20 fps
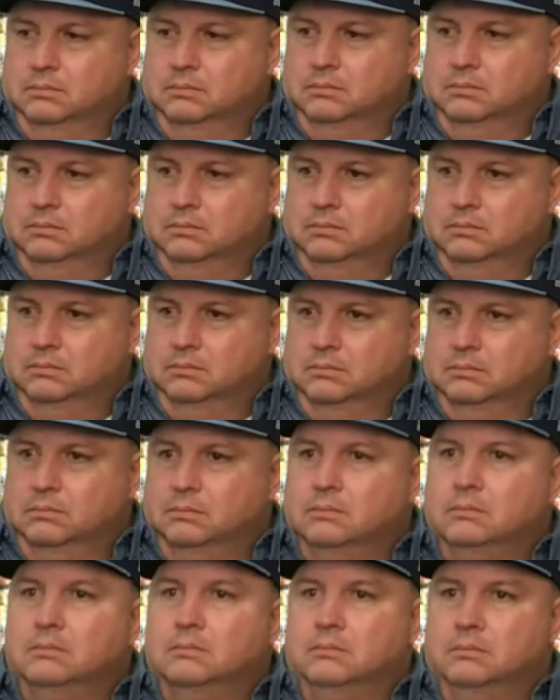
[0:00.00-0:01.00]

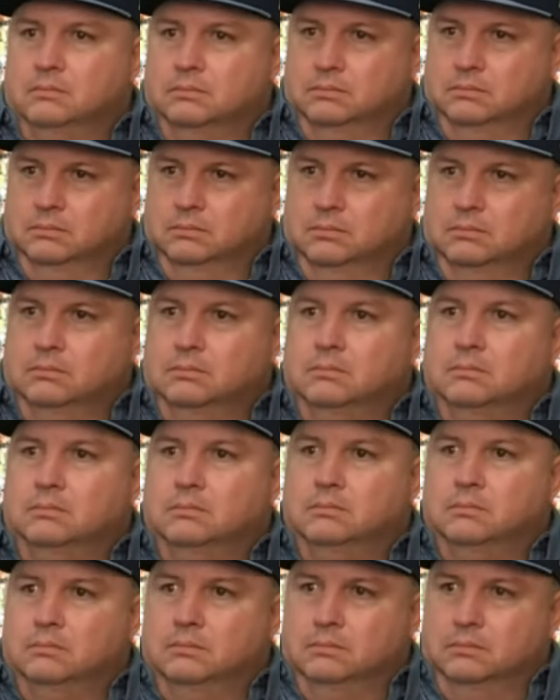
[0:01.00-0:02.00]

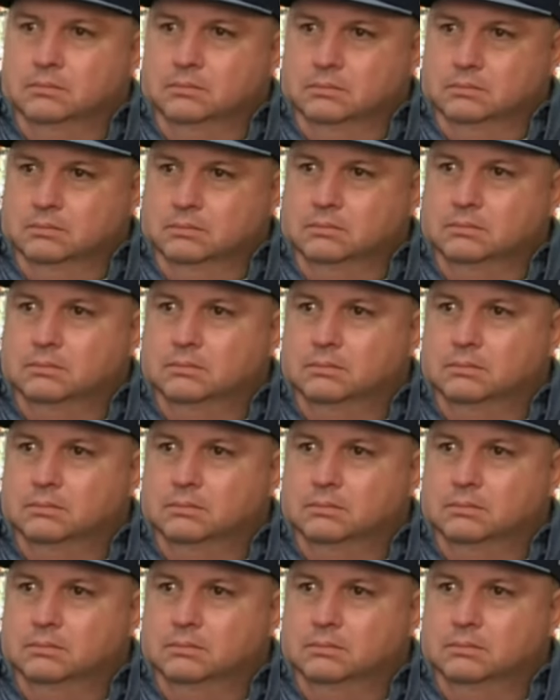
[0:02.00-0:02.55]
(not speaking)